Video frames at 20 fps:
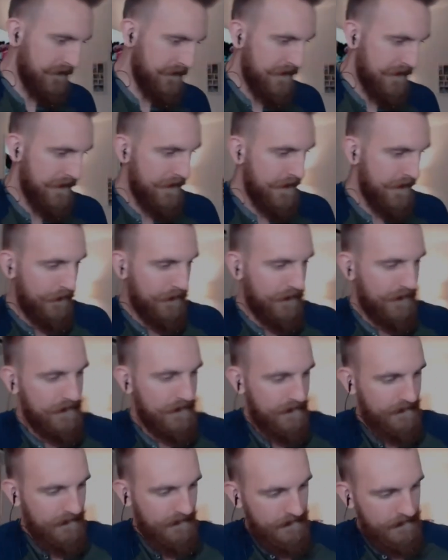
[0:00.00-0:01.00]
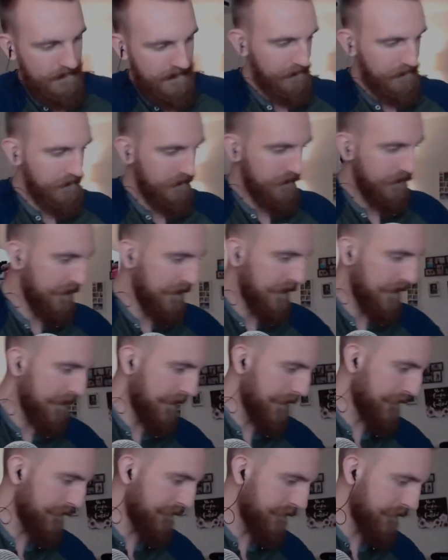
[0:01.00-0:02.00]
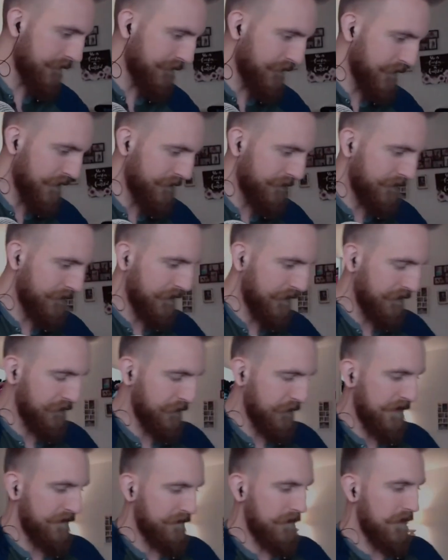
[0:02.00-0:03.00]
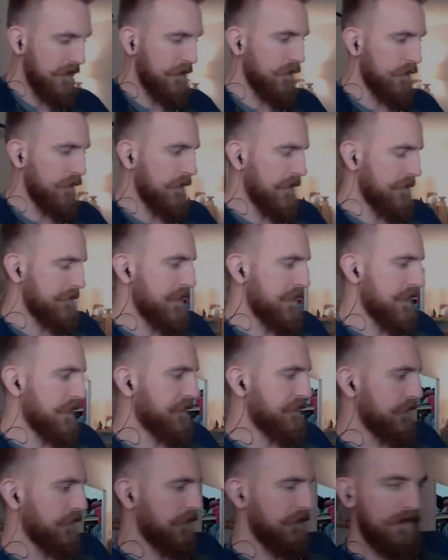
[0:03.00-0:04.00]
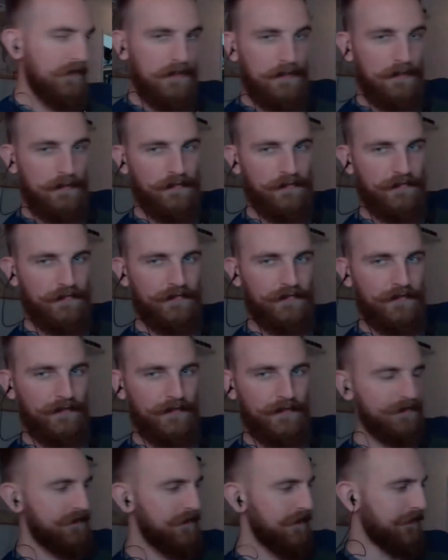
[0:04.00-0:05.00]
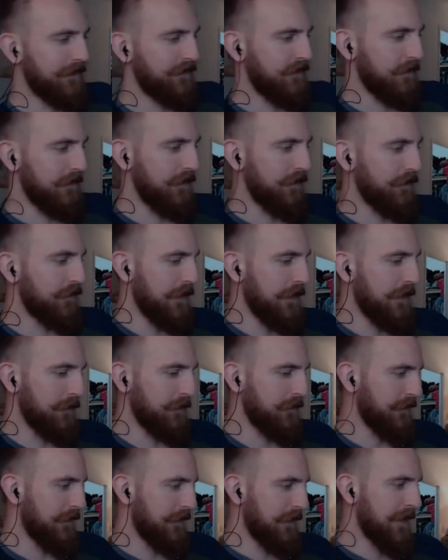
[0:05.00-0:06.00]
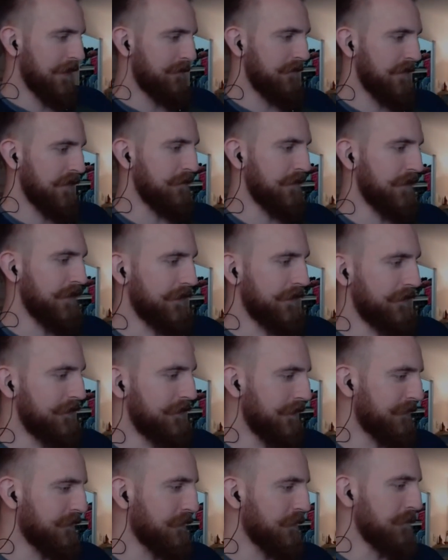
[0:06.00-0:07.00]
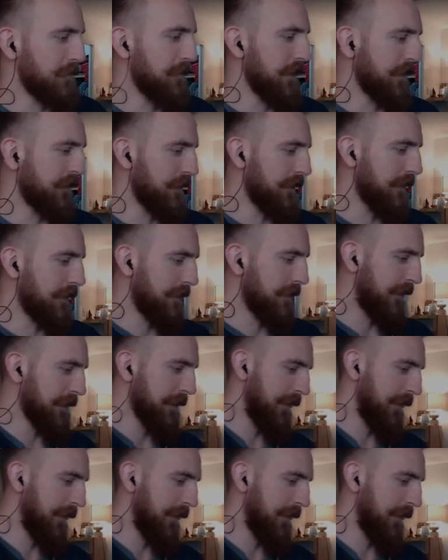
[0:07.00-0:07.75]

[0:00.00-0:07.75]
Now, what else did I have? What else do I have in my little box here? Just take some of this out, make my desk all messy.